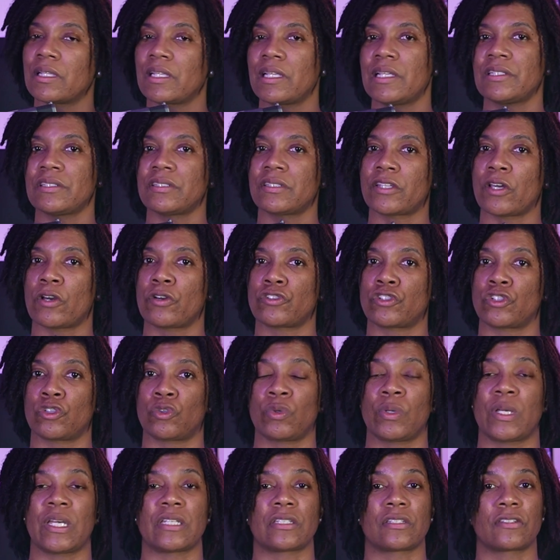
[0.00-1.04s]
lens tells
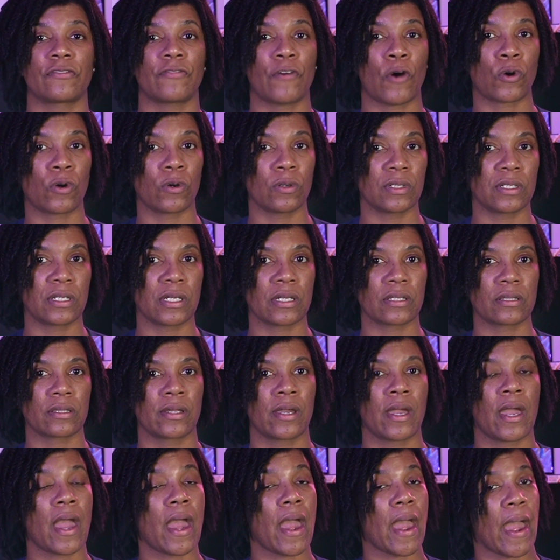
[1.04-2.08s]
you its focal length,
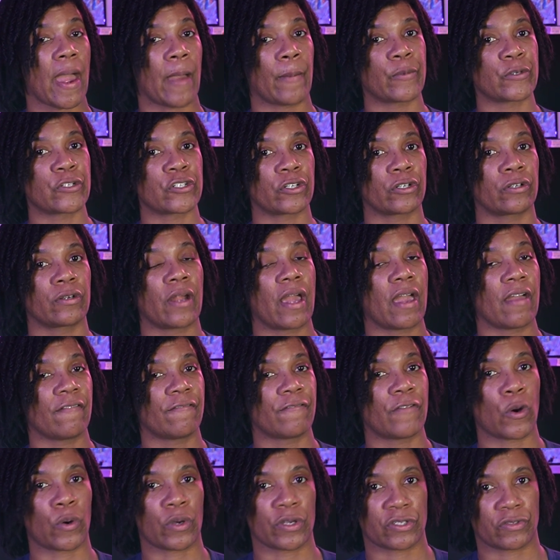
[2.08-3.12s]
aperture, and
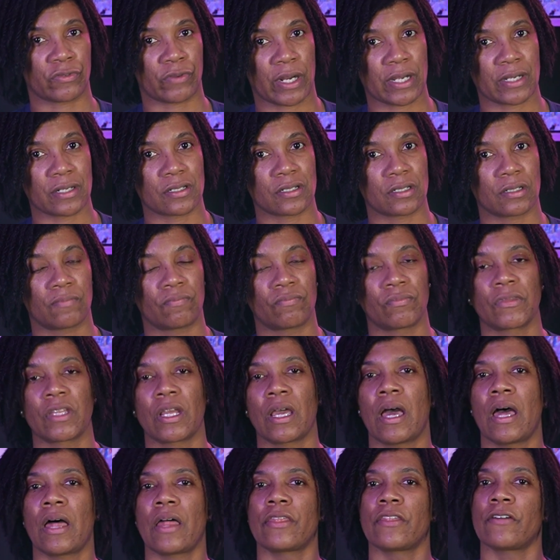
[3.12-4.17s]
focus range.
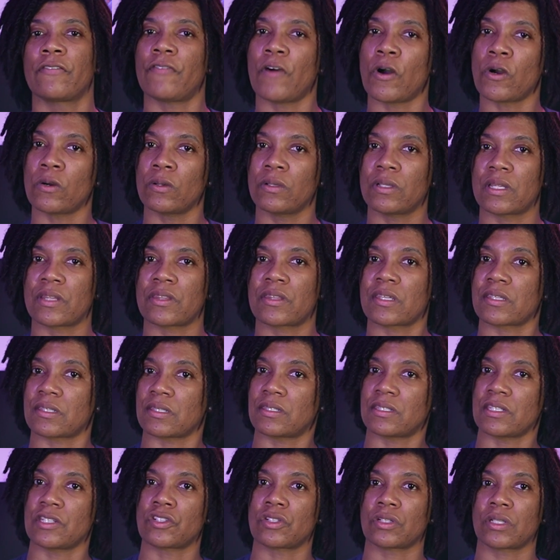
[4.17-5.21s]
The focal length is
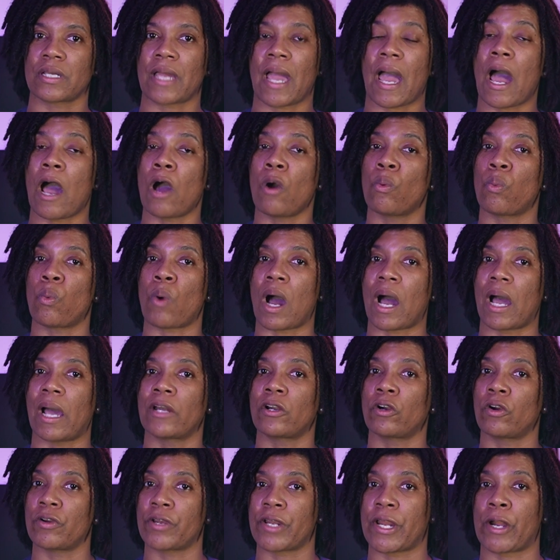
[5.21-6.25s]
essentially how wide
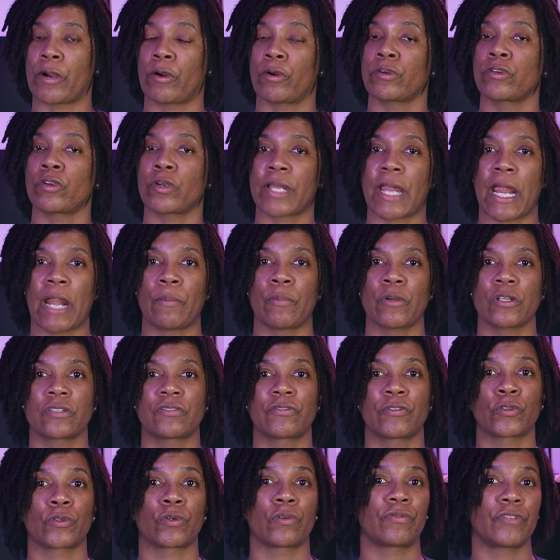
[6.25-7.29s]
or narrow your camera's
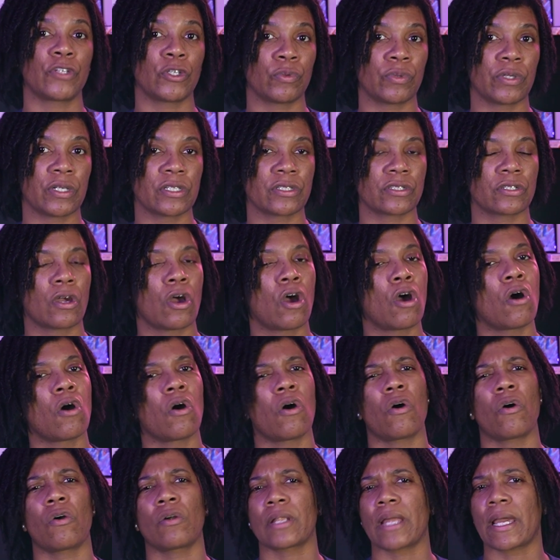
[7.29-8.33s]
field of view is,
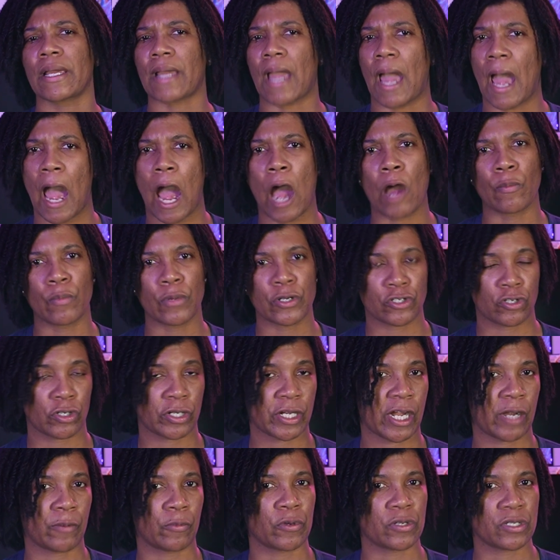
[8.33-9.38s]
or like how much your
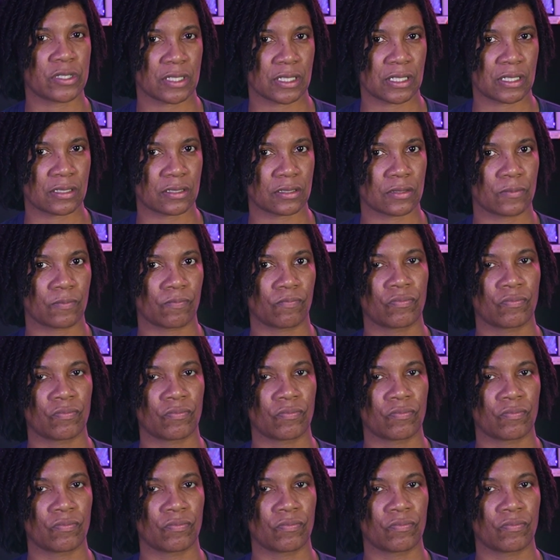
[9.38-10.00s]
camera sees.